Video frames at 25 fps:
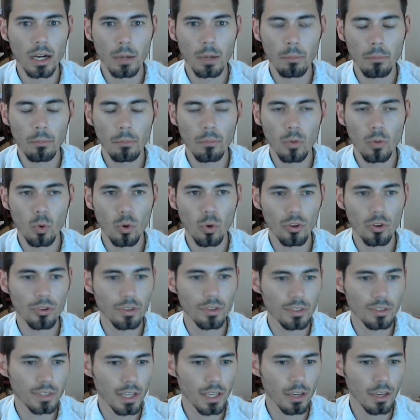or you can
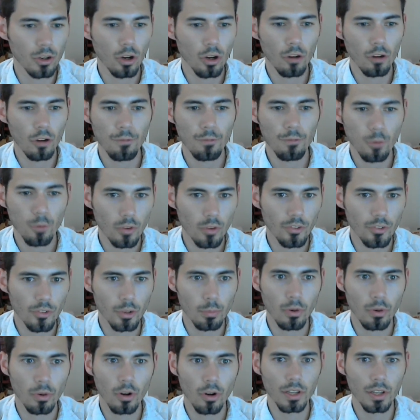take all 4 of your
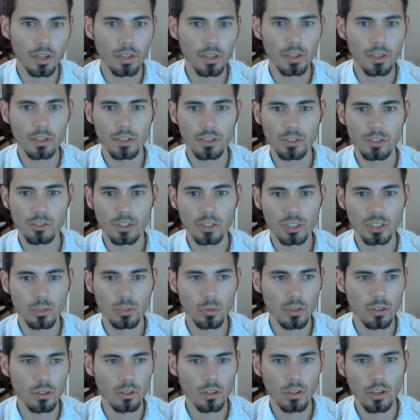party in conjunction
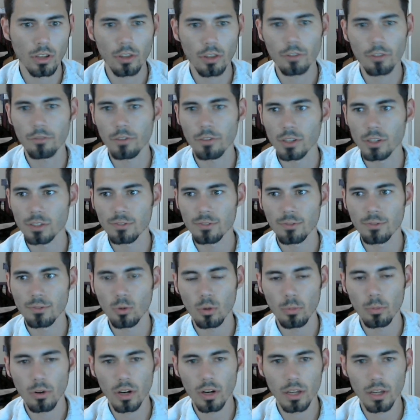with another friend's 4
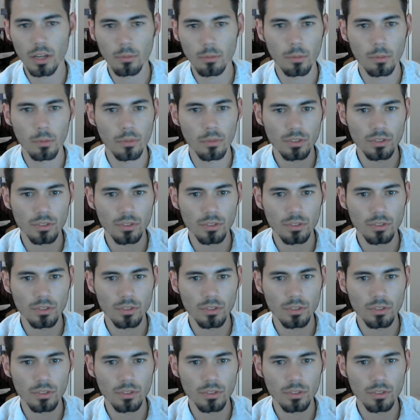party members,